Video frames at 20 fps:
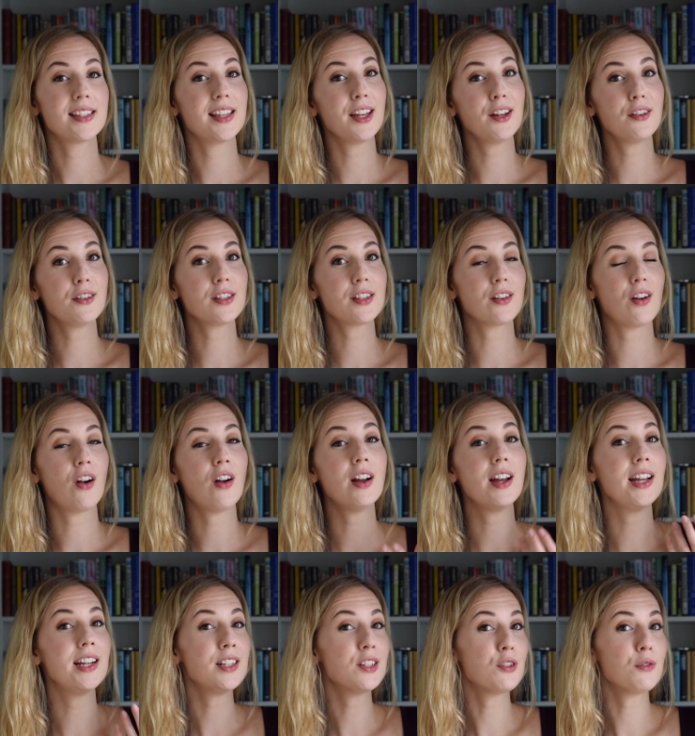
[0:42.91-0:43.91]
singers, our
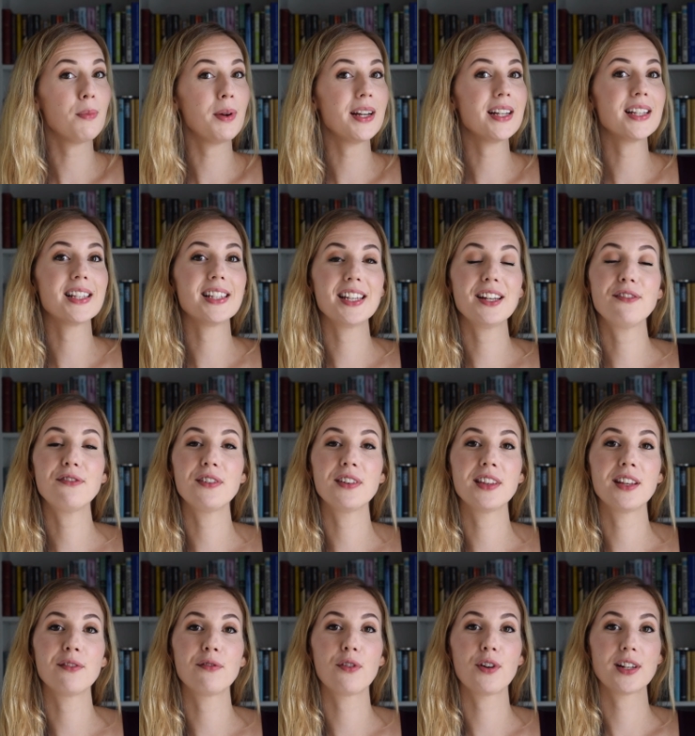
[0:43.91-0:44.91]
instrument is different
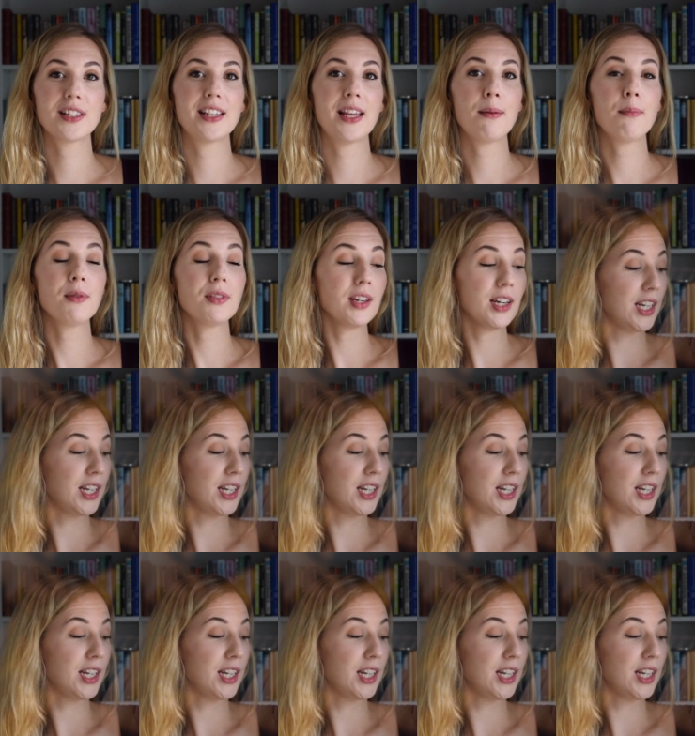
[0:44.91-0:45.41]
than, for example, the